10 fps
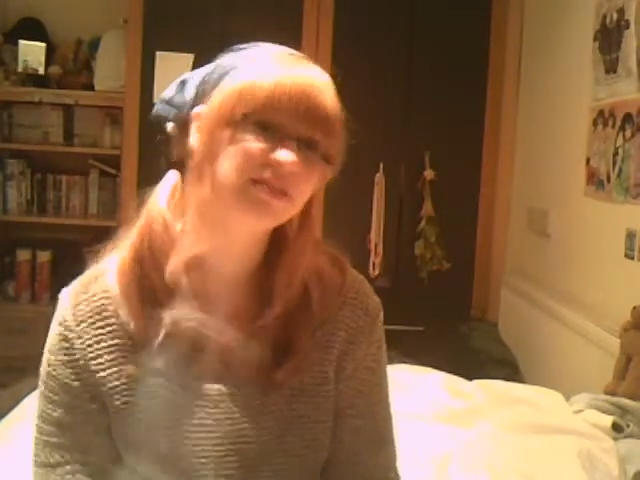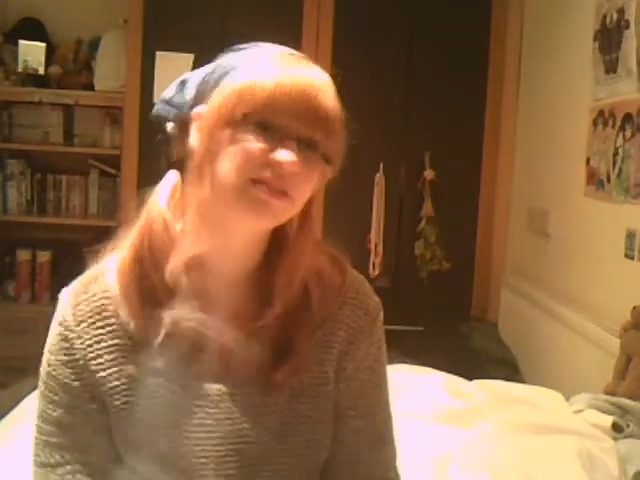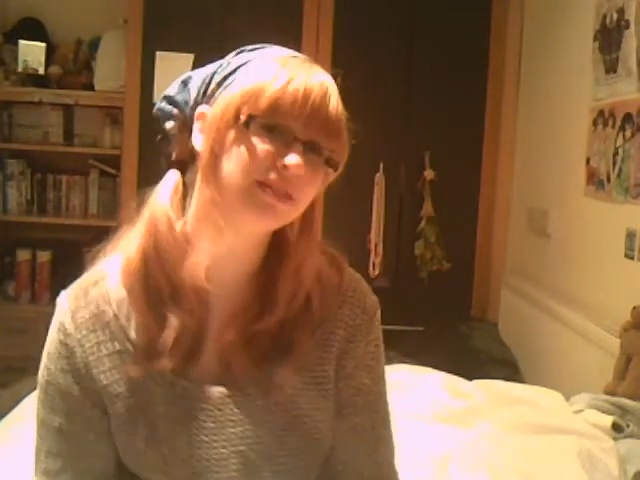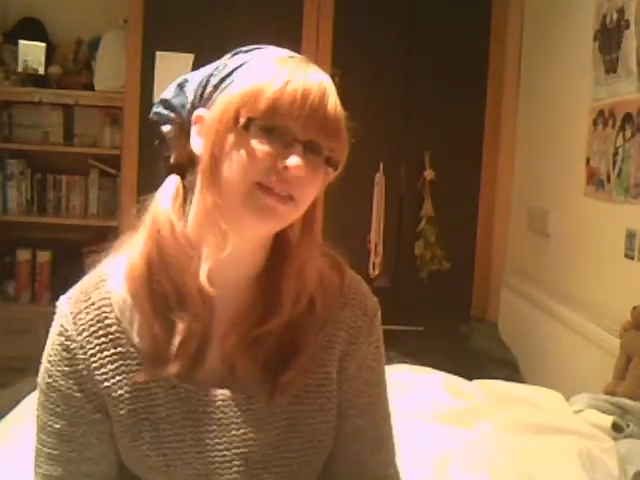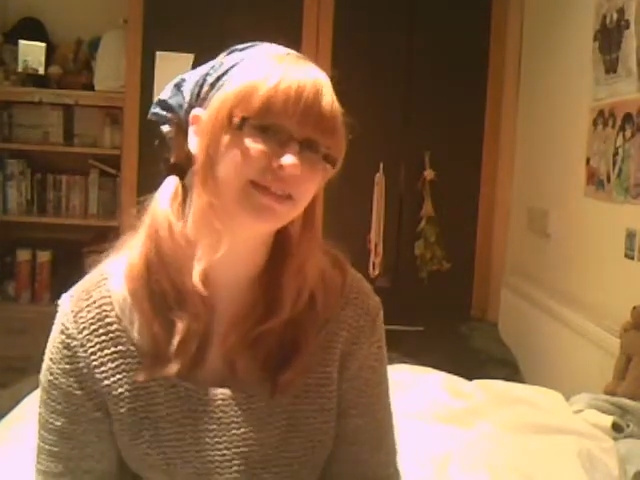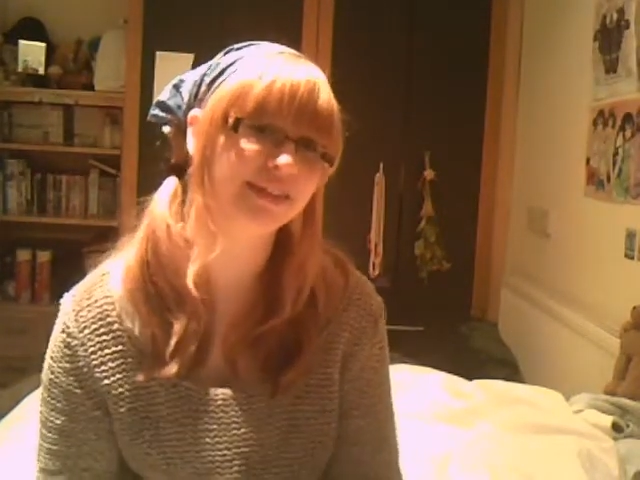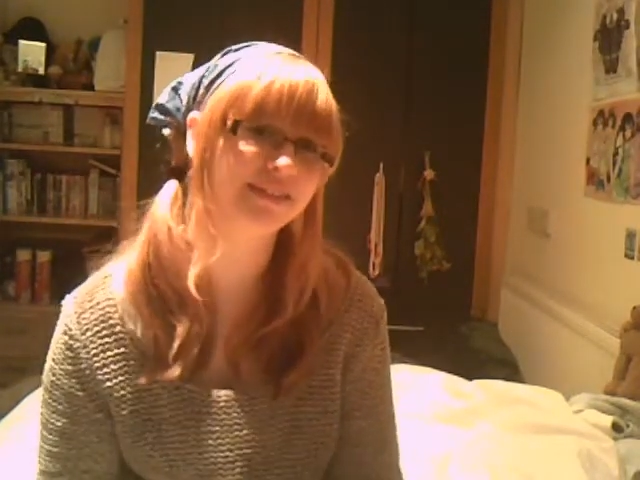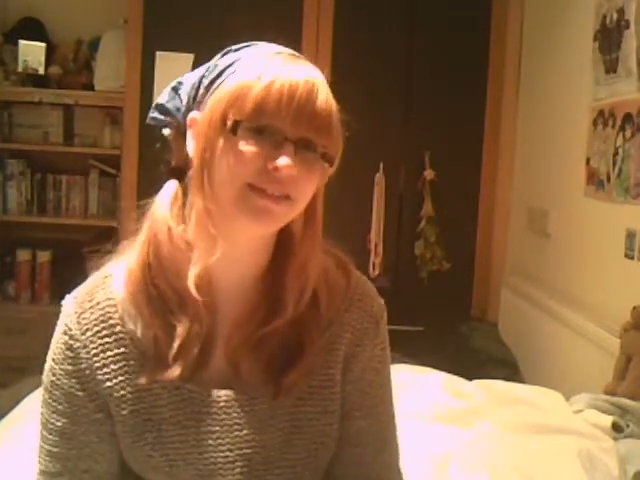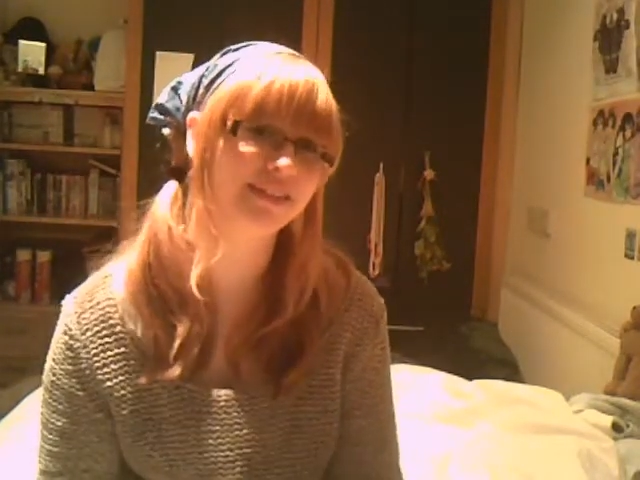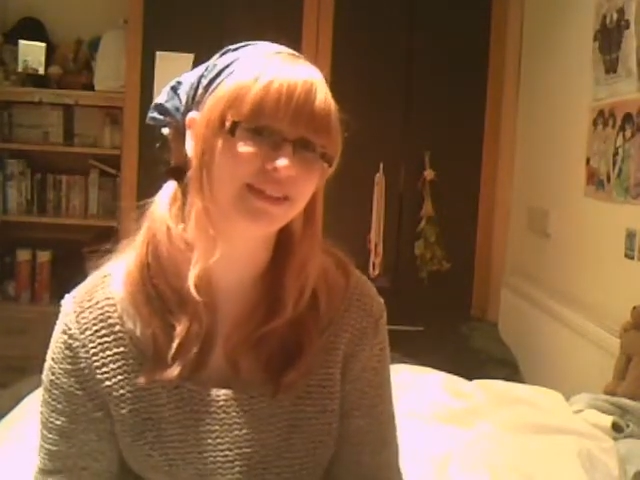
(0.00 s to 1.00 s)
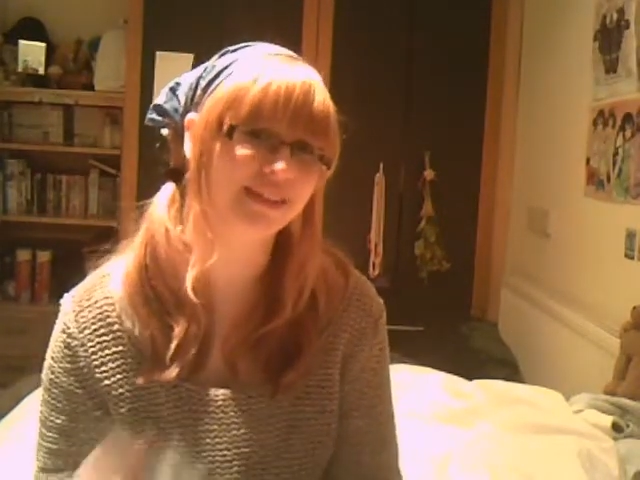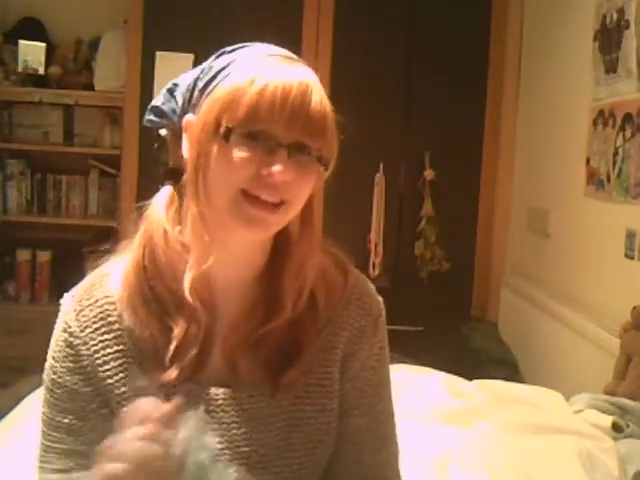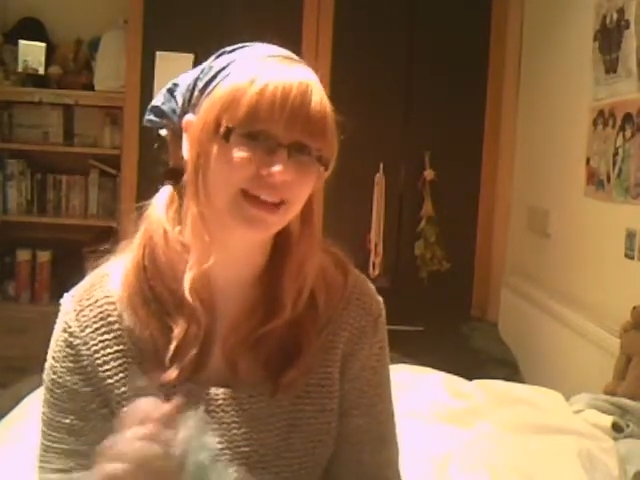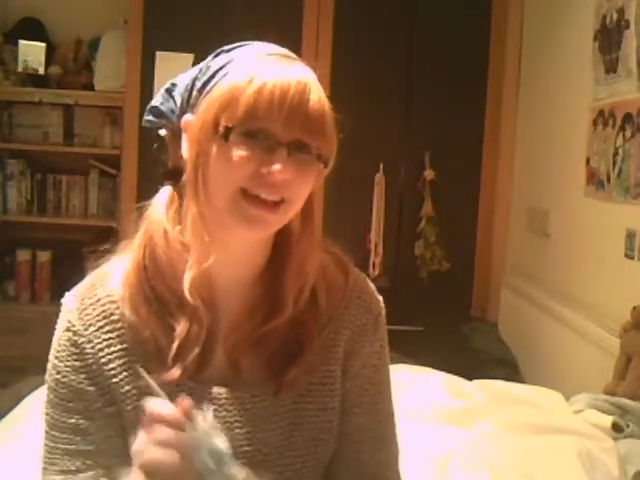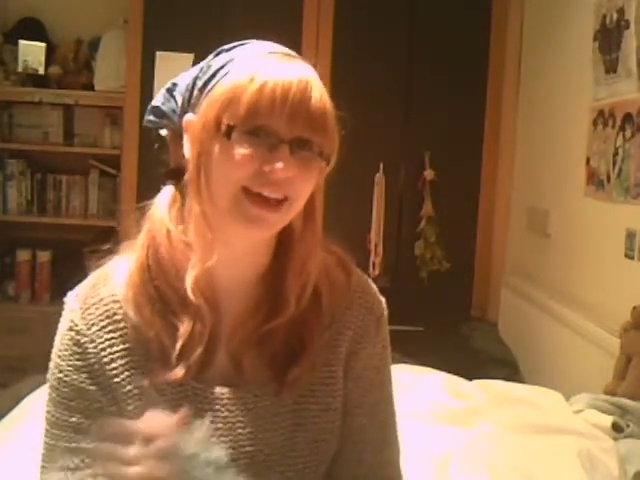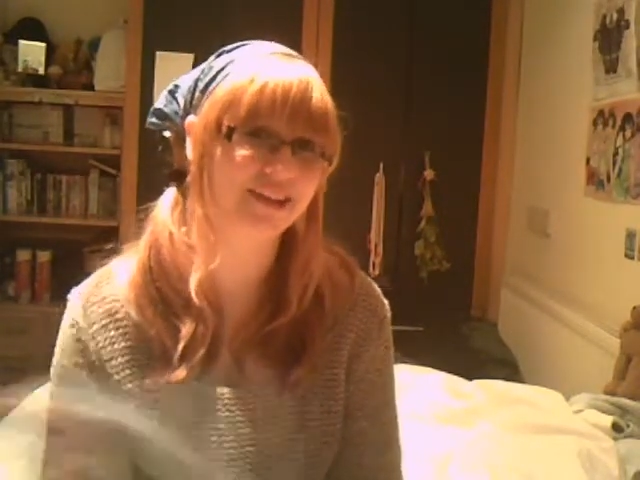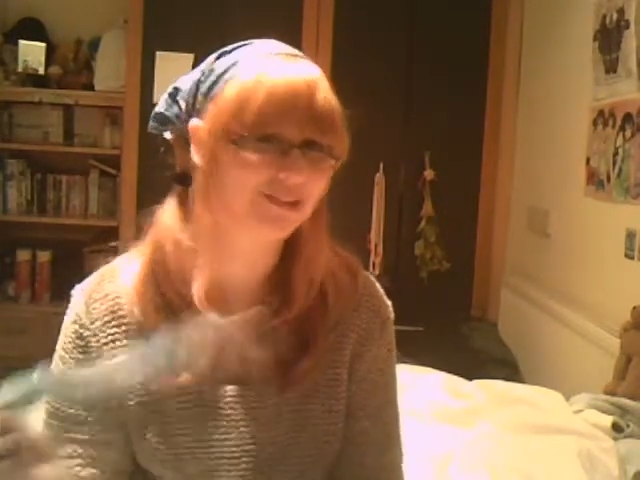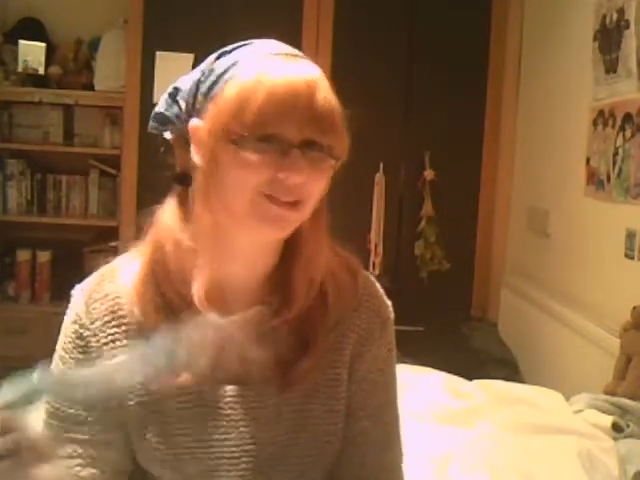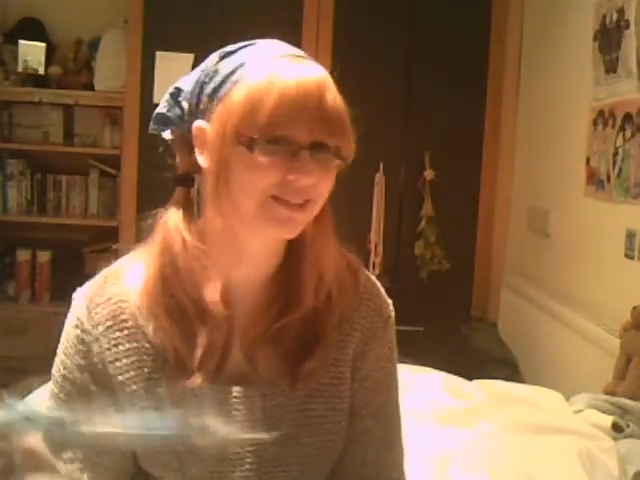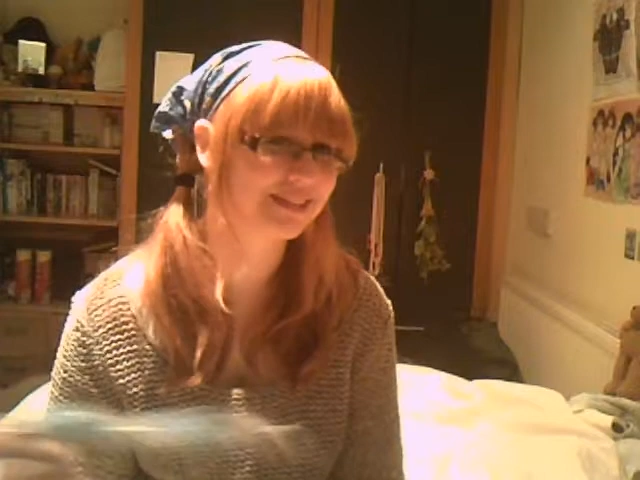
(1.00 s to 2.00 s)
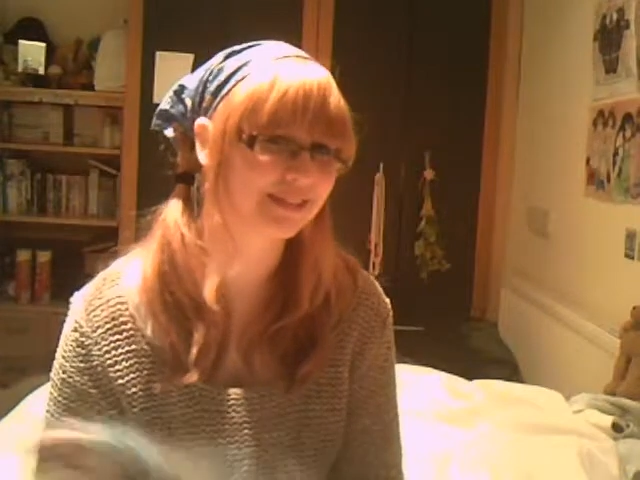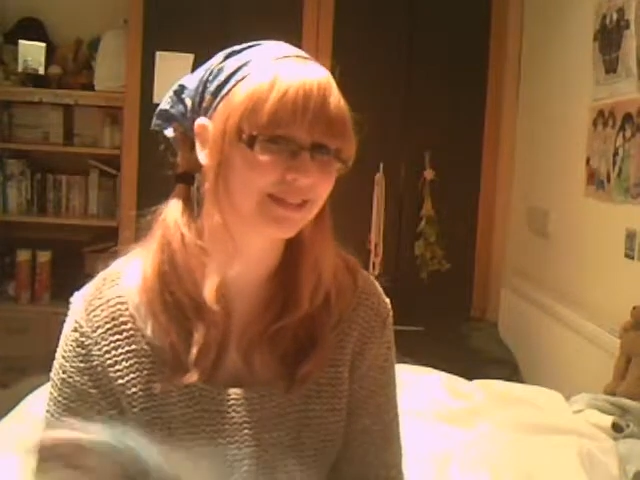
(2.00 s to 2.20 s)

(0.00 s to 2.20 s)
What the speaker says: also, if you get caught